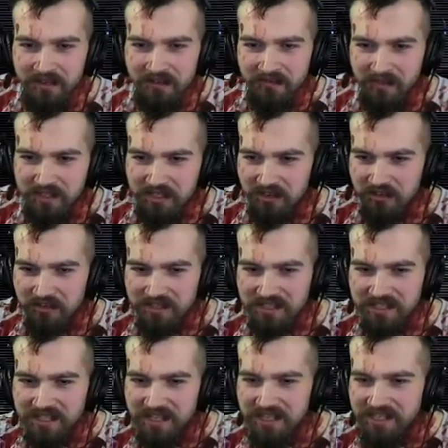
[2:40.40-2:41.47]
which sure has
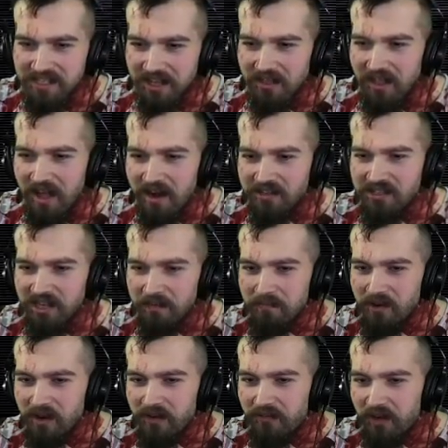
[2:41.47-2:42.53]
seized a large
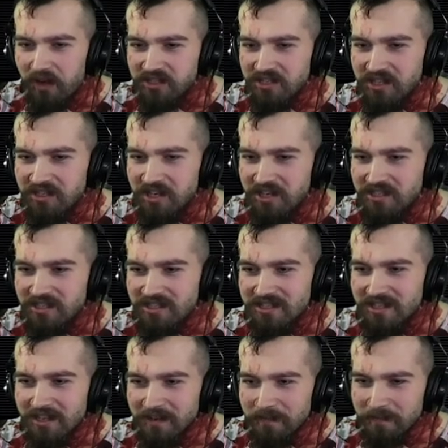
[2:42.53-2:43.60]
number of hostages